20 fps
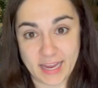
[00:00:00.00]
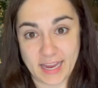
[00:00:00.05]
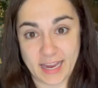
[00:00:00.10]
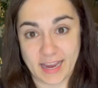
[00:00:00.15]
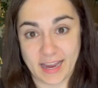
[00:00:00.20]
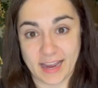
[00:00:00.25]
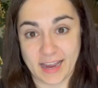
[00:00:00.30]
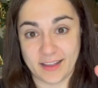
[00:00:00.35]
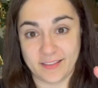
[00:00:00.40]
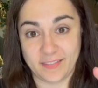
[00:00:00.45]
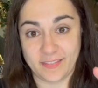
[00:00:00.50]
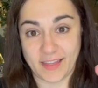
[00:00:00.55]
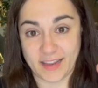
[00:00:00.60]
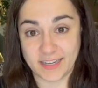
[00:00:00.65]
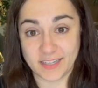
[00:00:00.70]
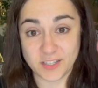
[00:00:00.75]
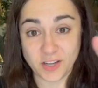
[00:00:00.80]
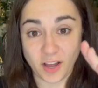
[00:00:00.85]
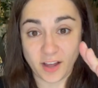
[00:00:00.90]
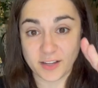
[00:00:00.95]
and they
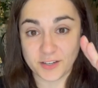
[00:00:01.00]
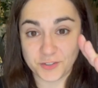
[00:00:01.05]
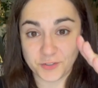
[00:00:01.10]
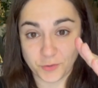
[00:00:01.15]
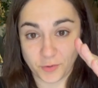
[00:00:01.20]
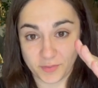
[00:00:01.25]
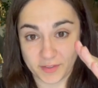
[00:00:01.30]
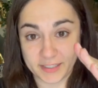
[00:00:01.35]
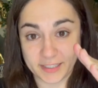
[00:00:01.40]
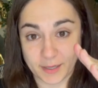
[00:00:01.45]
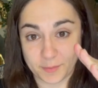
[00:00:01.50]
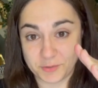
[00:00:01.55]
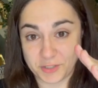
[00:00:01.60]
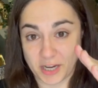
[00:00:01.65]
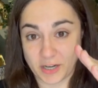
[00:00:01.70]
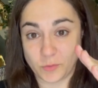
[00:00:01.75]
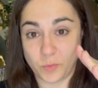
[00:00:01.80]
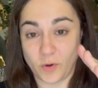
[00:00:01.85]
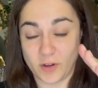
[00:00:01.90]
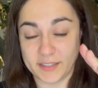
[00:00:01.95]
touch on the
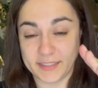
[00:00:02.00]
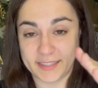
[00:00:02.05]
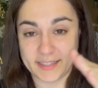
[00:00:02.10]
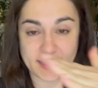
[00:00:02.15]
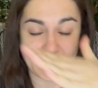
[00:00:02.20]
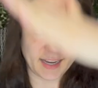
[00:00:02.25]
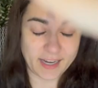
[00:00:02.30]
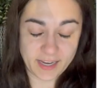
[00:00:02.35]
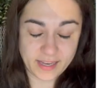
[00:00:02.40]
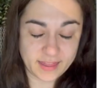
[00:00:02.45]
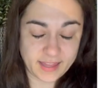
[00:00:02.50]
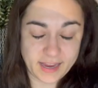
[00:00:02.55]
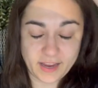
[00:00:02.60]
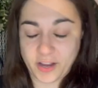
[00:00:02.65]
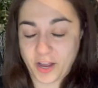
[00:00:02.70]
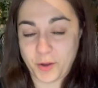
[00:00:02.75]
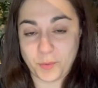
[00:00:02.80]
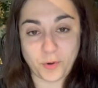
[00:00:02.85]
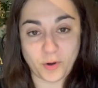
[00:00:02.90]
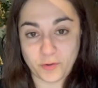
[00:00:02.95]
subject once and then they
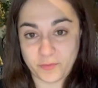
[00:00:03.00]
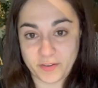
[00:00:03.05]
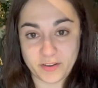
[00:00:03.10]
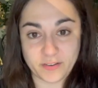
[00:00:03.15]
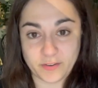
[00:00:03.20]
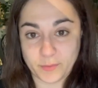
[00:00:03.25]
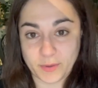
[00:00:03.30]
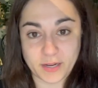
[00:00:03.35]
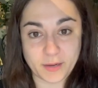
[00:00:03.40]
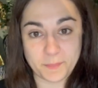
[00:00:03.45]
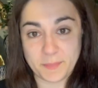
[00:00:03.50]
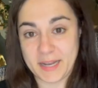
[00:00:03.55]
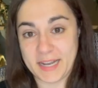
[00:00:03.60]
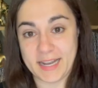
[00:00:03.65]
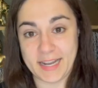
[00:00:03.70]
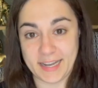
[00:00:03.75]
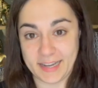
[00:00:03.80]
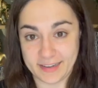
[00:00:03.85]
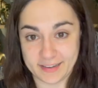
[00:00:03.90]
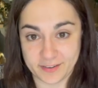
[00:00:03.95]
go off into a
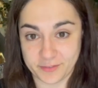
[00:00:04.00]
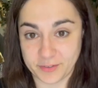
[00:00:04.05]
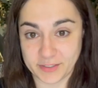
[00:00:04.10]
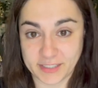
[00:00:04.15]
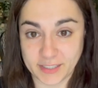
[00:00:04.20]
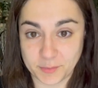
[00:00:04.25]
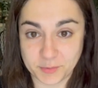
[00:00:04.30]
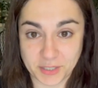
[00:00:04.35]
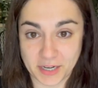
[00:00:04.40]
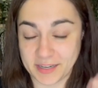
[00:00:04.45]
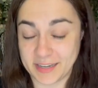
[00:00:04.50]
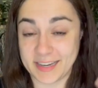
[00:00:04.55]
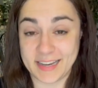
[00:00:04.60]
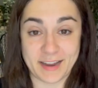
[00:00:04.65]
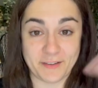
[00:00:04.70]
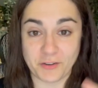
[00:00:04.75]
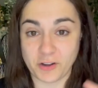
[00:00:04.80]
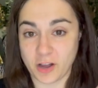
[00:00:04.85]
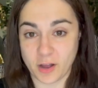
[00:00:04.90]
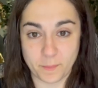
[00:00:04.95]
completely different subject and
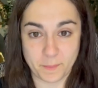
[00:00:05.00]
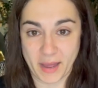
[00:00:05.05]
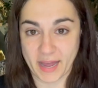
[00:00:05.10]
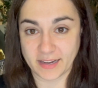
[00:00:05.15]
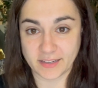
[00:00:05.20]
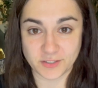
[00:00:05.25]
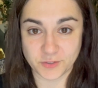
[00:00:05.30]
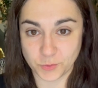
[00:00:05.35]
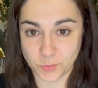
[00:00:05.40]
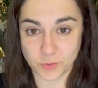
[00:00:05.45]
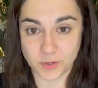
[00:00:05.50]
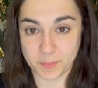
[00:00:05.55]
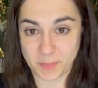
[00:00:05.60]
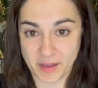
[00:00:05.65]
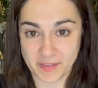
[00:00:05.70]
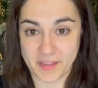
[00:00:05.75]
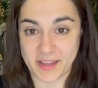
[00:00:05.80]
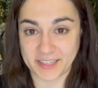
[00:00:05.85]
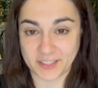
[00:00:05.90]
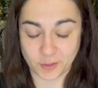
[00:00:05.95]
never come back to talk about
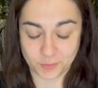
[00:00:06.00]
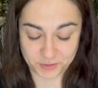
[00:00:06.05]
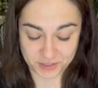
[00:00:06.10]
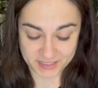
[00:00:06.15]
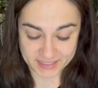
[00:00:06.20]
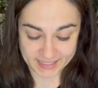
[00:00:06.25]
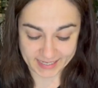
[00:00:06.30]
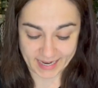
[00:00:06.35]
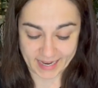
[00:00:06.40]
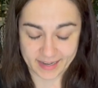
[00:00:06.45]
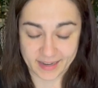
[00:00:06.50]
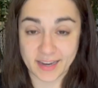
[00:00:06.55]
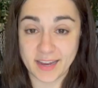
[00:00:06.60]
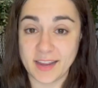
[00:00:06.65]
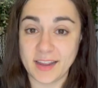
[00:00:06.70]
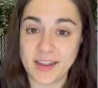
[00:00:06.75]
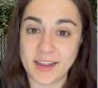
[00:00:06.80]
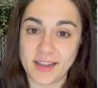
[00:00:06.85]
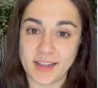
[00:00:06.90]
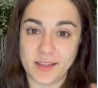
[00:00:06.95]
that subject again.
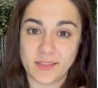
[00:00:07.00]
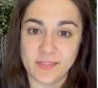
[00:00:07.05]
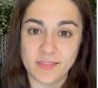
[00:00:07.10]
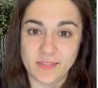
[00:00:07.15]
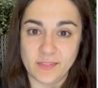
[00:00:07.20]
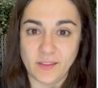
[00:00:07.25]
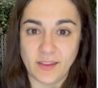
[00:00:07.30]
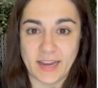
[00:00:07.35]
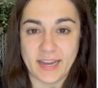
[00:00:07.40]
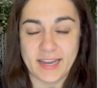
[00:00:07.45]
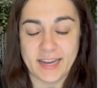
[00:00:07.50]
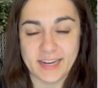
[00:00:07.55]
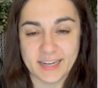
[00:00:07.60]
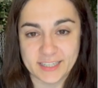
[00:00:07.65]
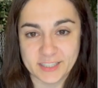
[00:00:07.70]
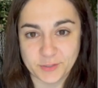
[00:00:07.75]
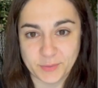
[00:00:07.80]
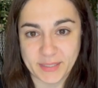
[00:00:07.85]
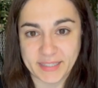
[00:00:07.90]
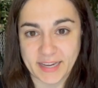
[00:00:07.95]
In
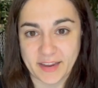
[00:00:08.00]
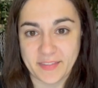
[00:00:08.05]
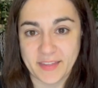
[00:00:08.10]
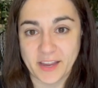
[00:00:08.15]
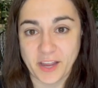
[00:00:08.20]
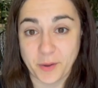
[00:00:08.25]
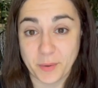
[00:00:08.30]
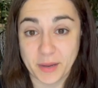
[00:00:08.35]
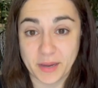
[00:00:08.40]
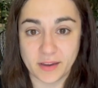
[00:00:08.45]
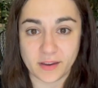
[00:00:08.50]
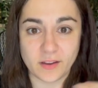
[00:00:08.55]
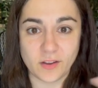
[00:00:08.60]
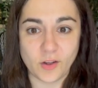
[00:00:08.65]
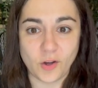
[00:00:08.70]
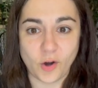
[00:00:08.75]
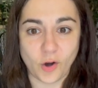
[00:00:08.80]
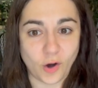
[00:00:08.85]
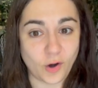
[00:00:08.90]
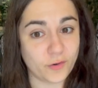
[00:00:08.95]
English, we say they're going
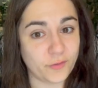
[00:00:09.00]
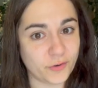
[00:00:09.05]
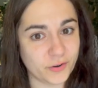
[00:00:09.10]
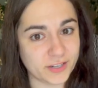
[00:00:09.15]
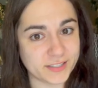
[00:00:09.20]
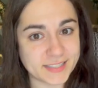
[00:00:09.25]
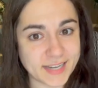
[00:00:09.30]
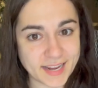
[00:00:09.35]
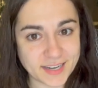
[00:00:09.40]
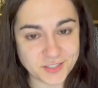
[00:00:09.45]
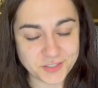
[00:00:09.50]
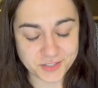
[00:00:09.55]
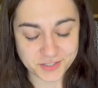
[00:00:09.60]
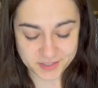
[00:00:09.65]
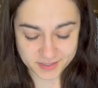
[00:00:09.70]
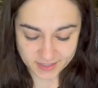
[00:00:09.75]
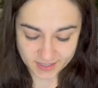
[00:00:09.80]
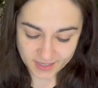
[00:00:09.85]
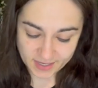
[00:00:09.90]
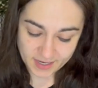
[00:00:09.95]
off on a
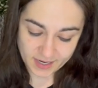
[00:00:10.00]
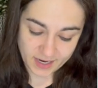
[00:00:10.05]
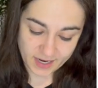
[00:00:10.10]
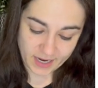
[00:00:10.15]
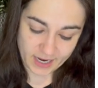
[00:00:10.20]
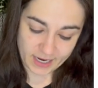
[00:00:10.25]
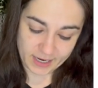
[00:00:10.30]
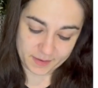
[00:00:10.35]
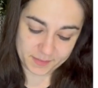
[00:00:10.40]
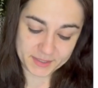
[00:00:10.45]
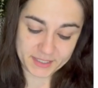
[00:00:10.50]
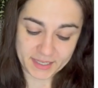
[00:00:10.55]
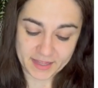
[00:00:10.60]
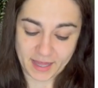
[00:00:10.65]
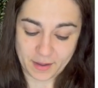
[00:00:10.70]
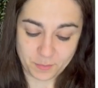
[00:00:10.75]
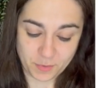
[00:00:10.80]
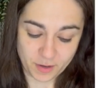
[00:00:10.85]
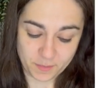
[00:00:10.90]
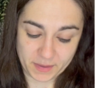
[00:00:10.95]
tangent. So
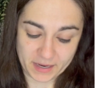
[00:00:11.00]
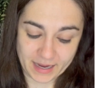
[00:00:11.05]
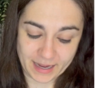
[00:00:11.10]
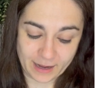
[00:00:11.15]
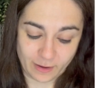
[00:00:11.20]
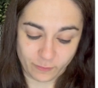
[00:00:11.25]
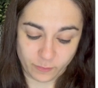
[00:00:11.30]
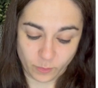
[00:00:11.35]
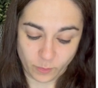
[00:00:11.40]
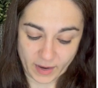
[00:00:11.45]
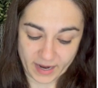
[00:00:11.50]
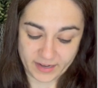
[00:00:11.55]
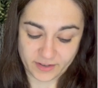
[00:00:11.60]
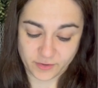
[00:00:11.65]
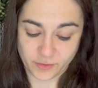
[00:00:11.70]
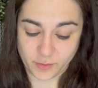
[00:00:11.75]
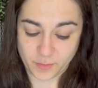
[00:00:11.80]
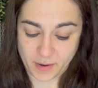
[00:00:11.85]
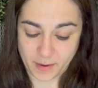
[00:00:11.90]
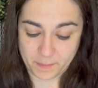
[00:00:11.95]
that might be a helpful way
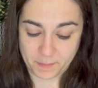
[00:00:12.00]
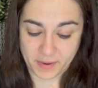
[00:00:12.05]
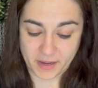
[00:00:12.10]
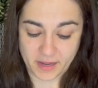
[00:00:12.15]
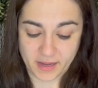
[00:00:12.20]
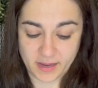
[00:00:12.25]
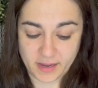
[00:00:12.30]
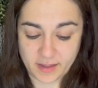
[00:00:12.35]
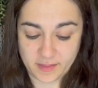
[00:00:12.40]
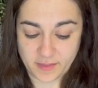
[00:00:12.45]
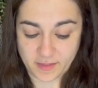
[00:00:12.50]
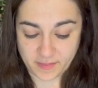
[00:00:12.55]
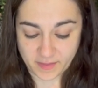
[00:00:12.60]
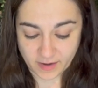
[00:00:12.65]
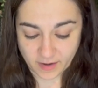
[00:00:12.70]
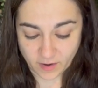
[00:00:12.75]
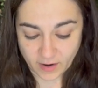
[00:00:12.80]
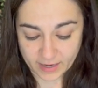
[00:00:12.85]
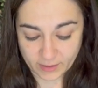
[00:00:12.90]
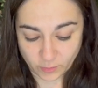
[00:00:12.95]
to remember that the
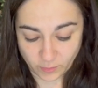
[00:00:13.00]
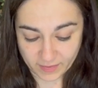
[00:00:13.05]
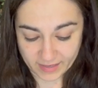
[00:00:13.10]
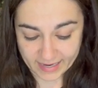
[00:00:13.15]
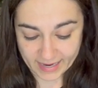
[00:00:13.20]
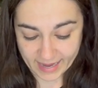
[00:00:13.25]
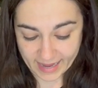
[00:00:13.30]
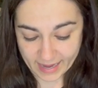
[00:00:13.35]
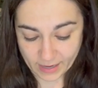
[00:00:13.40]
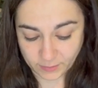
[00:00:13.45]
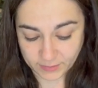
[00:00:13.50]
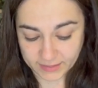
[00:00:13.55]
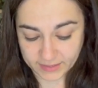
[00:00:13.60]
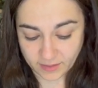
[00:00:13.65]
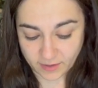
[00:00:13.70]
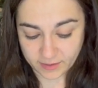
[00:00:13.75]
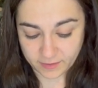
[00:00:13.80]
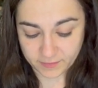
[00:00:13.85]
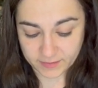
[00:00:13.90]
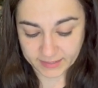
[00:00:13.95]
line on the
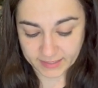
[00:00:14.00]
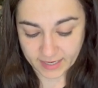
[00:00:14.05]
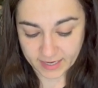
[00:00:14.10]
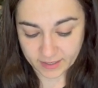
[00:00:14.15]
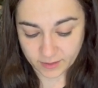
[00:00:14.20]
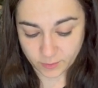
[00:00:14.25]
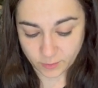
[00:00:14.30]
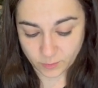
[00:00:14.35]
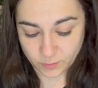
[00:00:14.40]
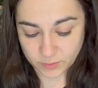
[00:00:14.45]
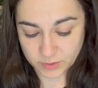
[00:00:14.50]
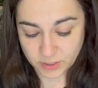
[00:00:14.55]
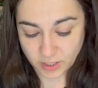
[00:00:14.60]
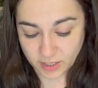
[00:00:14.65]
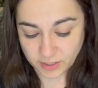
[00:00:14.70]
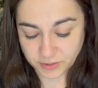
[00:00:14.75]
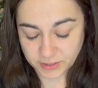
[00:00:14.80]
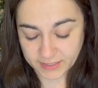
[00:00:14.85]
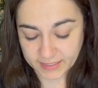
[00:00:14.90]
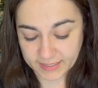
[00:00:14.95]
outside of the circle
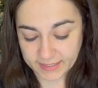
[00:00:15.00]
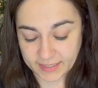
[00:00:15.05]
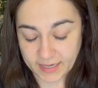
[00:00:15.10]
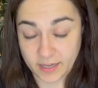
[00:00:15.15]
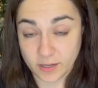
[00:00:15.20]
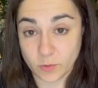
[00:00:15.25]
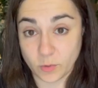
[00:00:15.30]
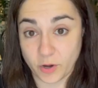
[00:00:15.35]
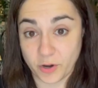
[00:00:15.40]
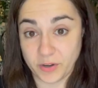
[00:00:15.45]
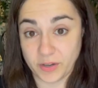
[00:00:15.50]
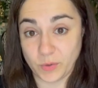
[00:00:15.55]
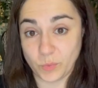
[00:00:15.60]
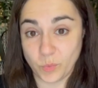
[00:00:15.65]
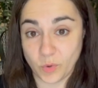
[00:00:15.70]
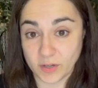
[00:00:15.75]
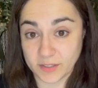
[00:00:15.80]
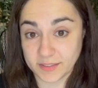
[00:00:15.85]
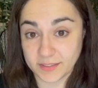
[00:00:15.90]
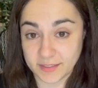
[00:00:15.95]
touches the circle only
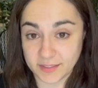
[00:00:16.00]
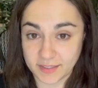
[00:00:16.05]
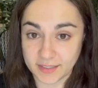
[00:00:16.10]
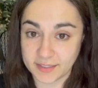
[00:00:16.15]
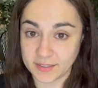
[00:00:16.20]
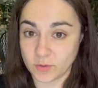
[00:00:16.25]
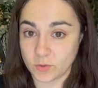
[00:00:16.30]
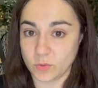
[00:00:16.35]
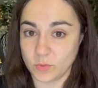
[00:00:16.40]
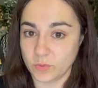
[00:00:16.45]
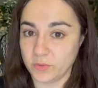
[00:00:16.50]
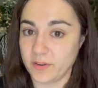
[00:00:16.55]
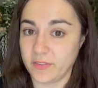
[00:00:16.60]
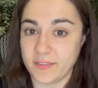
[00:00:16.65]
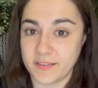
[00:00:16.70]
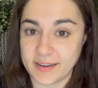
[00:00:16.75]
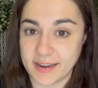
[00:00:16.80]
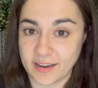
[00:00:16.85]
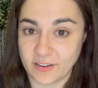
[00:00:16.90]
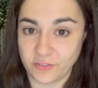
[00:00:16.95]
once is called the
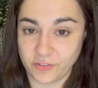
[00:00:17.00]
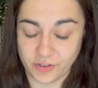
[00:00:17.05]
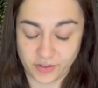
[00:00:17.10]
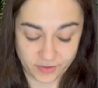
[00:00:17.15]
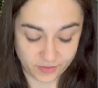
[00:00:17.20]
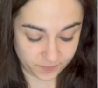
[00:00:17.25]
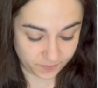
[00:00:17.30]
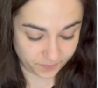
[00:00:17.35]
tangent.